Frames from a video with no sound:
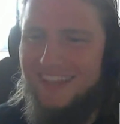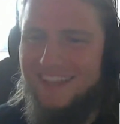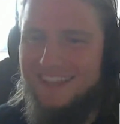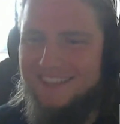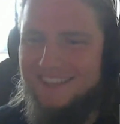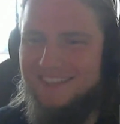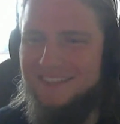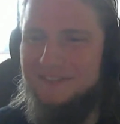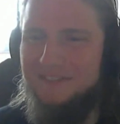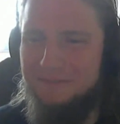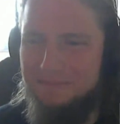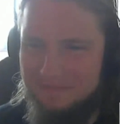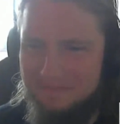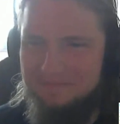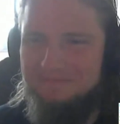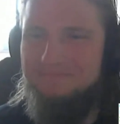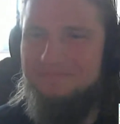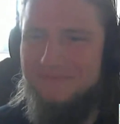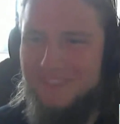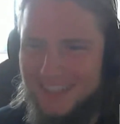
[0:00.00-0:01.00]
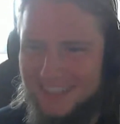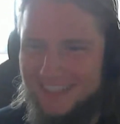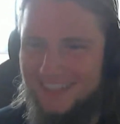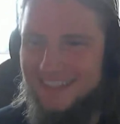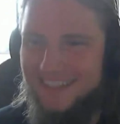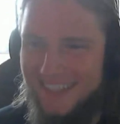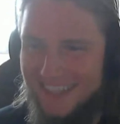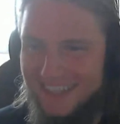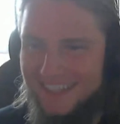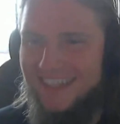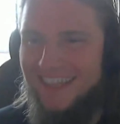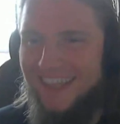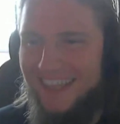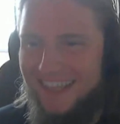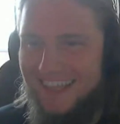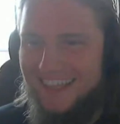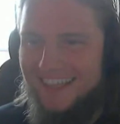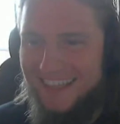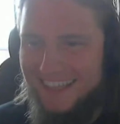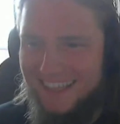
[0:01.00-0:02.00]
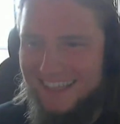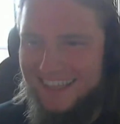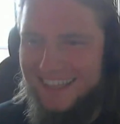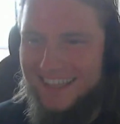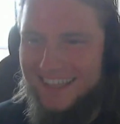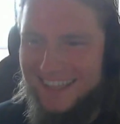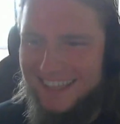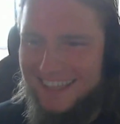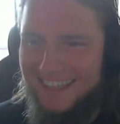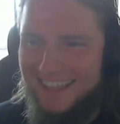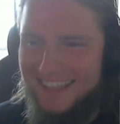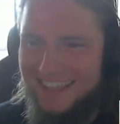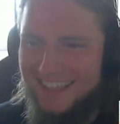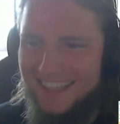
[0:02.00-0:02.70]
Wow. Well, it's going to be exciting, huh?